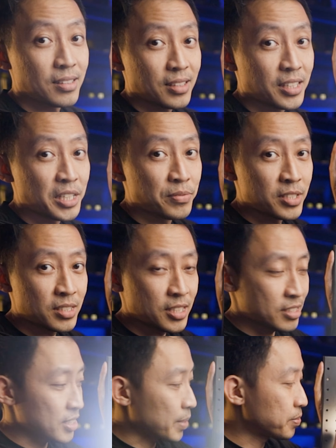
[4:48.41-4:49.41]
it even
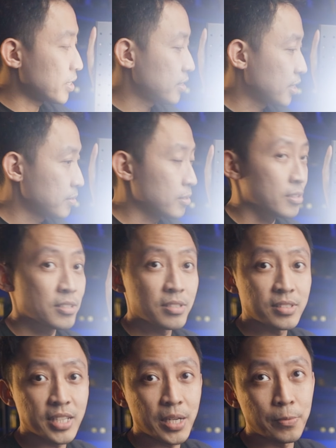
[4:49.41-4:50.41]
sticks upside down or
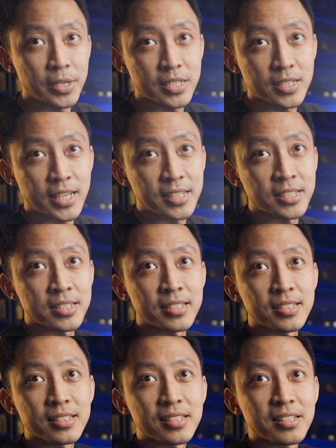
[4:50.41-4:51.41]
sideways like
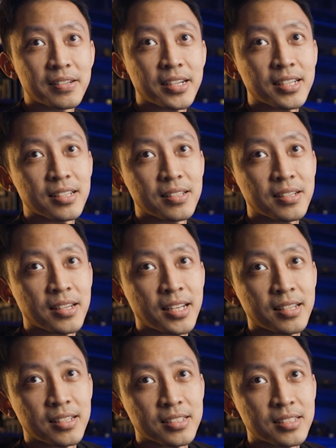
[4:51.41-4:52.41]
this. Right, look at
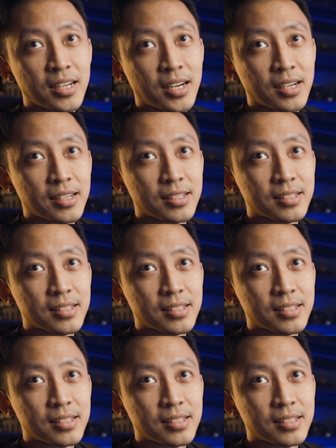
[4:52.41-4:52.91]
that, that's the ARK.